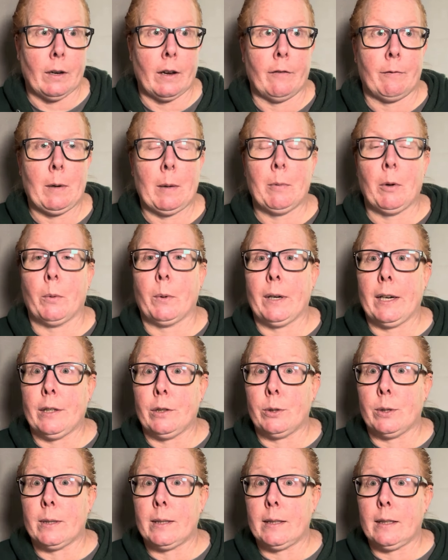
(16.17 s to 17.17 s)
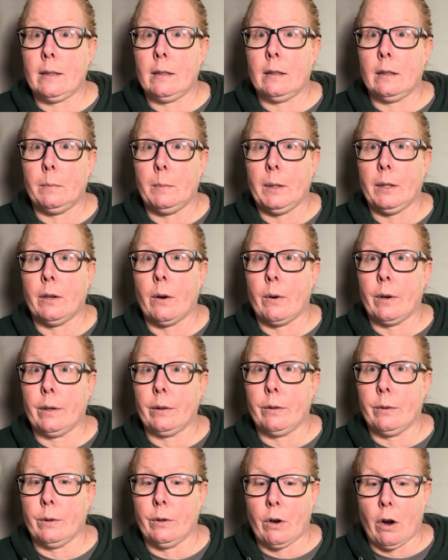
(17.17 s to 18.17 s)
people were interested in me going
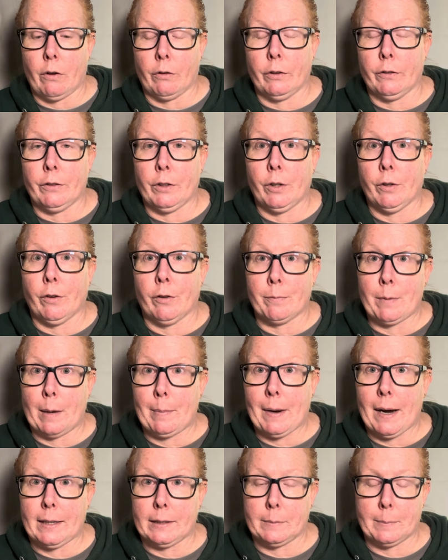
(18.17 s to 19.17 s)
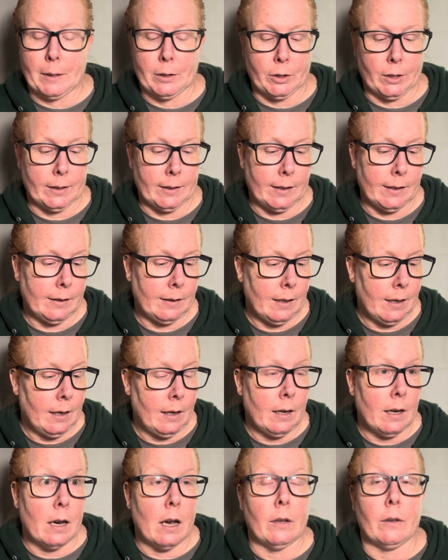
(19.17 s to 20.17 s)
through an overview of my past budgets.
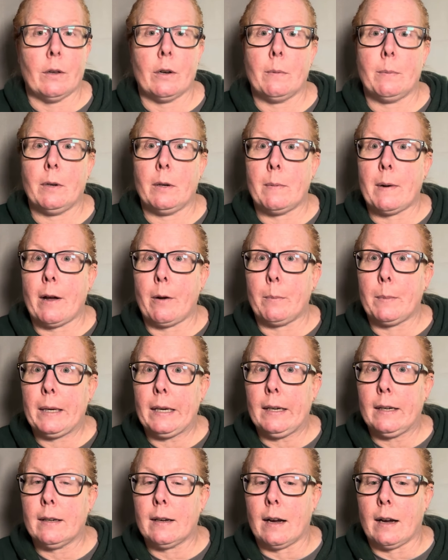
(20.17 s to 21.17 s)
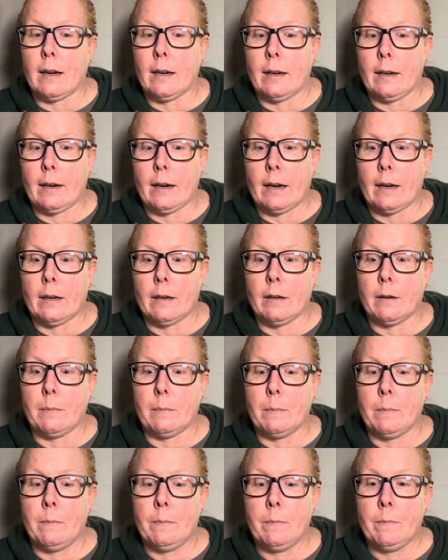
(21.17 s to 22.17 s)
A little bit about me:
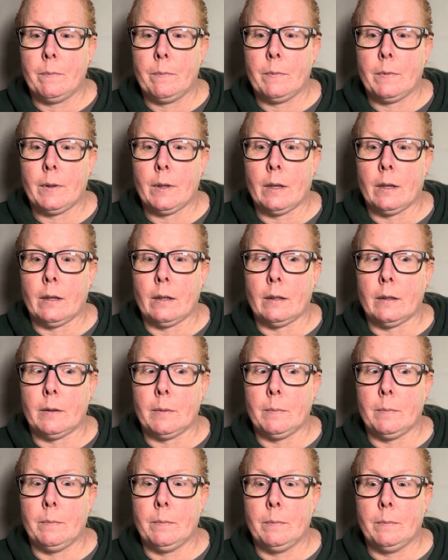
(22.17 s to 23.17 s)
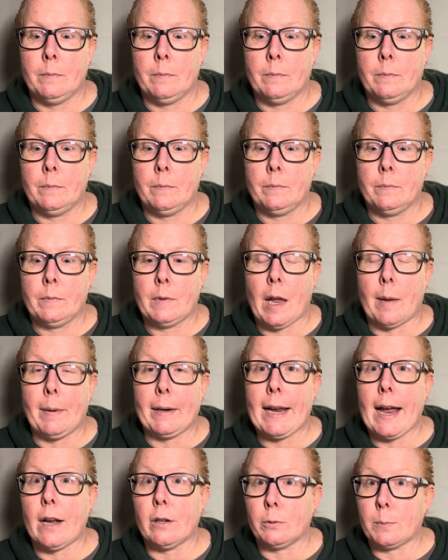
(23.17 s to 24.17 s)
I'm a
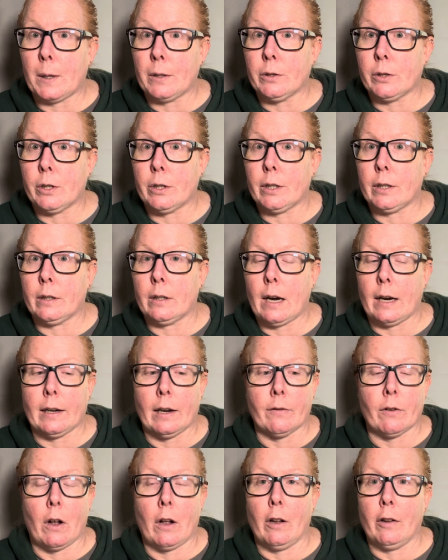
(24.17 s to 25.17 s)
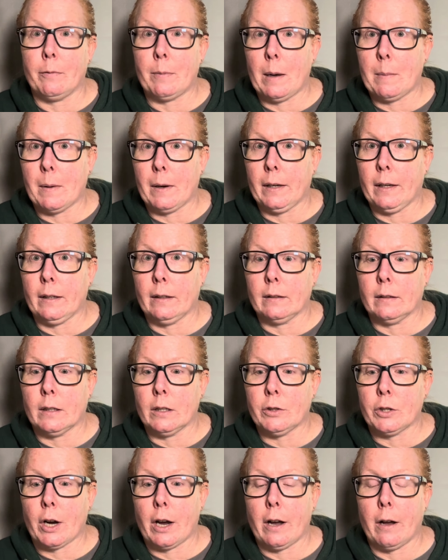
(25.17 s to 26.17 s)
cash budgeter. I give all of my money a
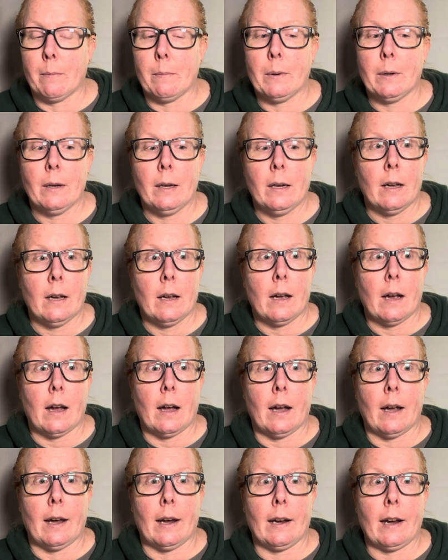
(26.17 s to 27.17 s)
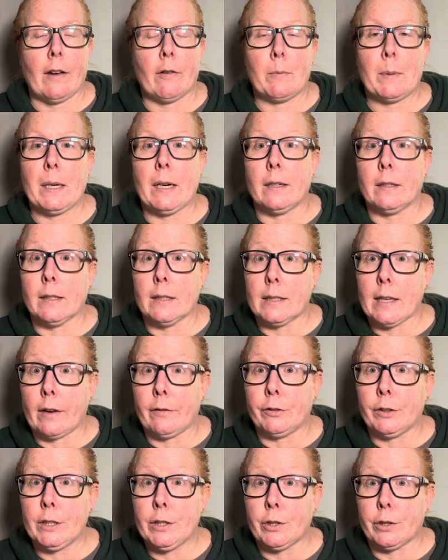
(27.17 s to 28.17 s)
job. I have been on a
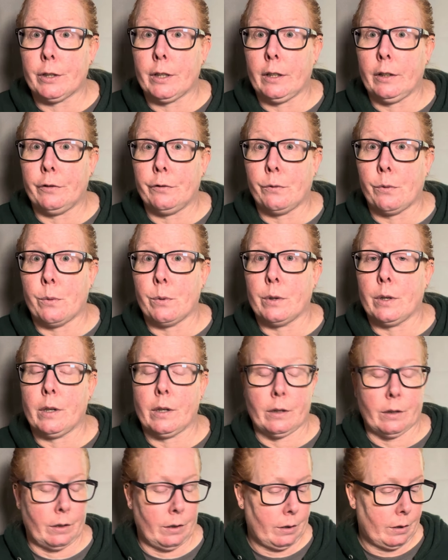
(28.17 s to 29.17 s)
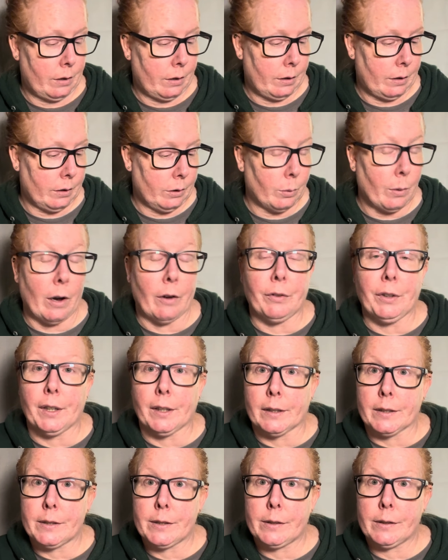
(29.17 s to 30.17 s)
debt-free journey for 12
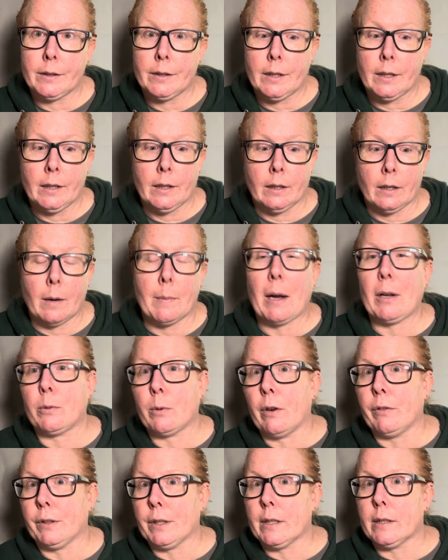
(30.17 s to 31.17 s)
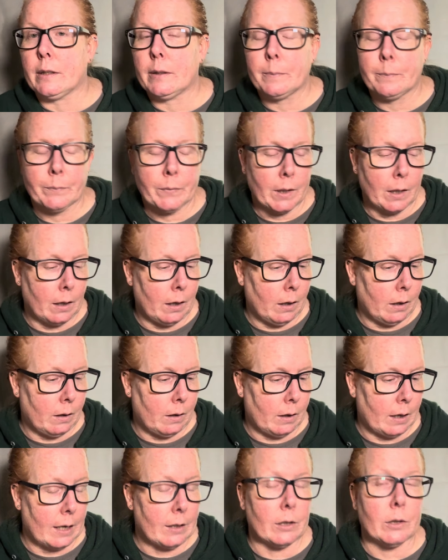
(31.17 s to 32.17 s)
years. About 12 years.
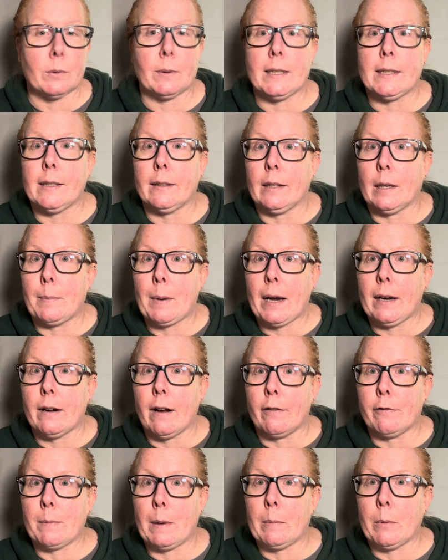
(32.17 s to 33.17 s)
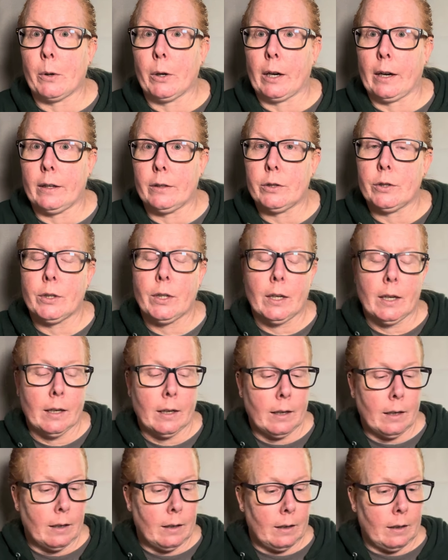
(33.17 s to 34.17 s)
I just recently paid off my mortgage
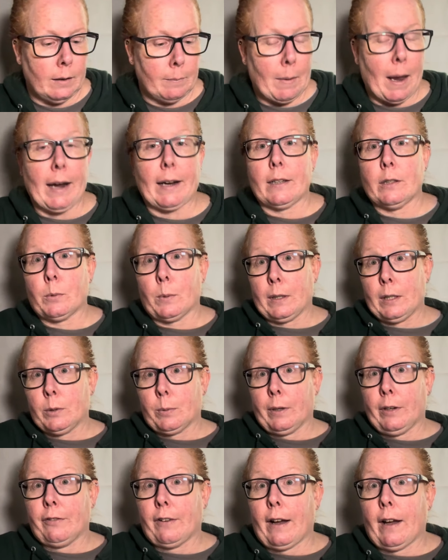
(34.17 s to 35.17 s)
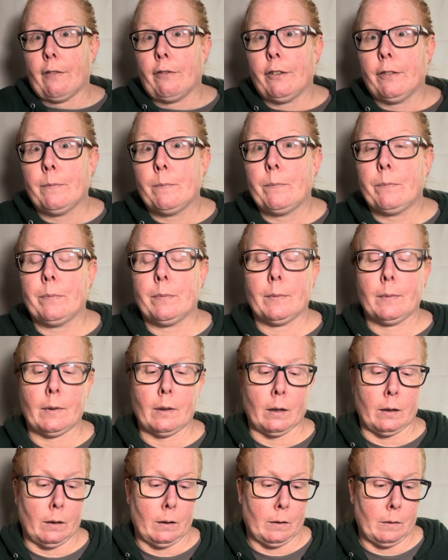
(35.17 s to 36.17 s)
back in 2025.
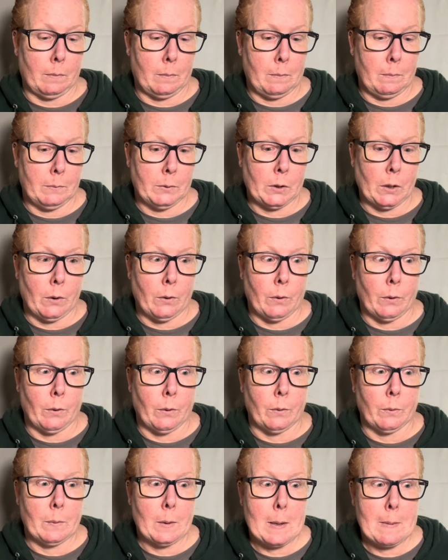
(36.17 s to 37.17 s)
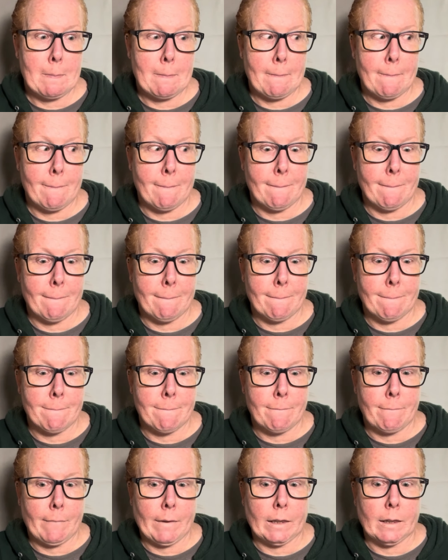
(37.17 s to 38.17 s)
So
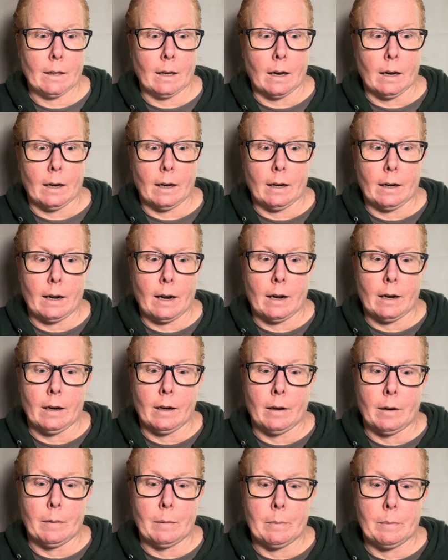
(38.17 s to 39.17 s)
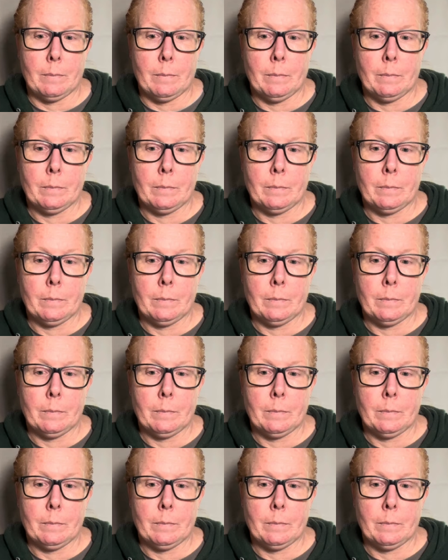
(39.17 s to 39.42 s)
I am